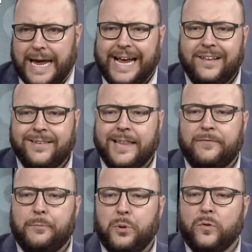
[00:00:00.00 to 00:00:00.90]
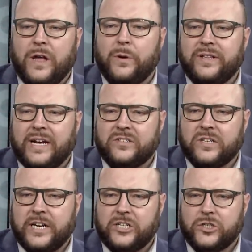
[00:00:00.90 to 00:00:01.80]
Is Liverpool now a
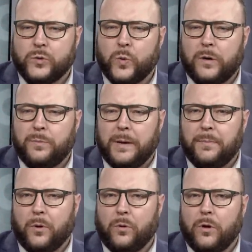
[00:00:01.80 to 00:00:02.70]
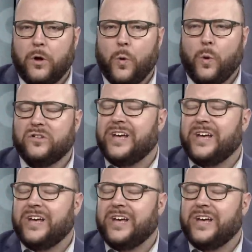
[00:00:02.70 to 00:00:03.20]
destination where people want